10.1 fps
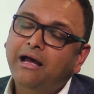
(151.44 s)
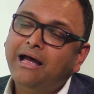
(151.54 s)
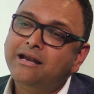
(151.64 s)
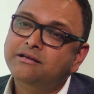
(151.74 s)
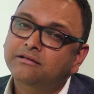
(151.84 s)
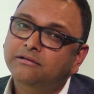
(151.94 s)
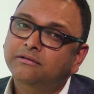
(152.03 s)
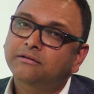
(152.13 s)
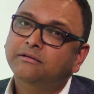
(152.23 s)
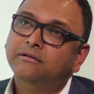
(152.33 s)
And,
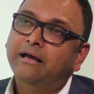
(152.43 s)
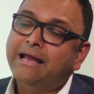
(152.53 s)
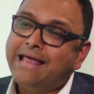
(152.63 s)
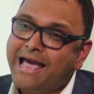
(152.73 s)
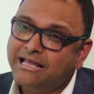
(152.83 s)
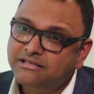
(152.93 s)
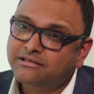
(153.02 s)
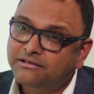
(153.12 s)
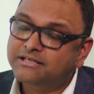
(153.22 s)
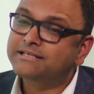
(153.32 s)
and
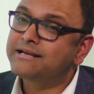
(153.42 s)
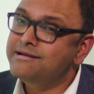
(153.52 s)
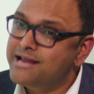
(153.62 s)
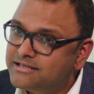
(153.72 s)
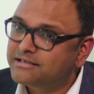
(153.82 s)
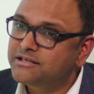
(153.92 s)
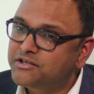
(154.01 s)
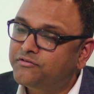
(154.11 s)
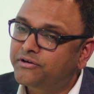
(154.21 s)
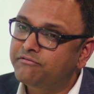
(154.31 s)
hence, this is a
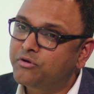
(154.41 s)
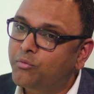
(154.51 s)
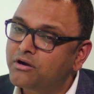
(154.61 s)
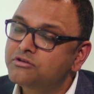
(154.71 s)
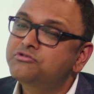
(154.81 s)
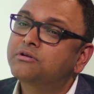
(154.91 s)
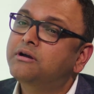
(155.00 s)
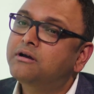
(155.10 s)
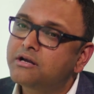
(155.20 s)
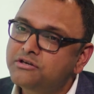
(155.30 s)
necessity for everyone to
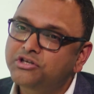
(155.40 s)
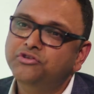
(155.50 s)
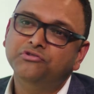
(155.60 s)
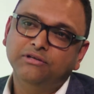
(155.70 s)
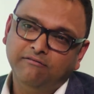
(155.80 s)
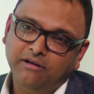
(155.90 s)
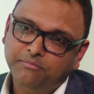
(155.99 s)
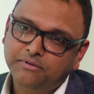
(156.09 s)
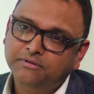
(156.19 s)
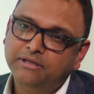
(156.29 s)
continue to
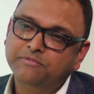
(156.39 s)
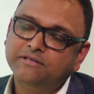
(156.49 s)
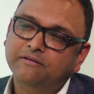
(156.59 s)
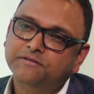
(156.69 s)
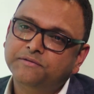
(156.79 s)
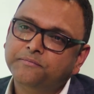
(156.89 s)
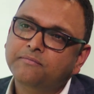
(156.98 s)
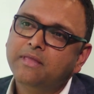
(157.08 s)
develop themselves.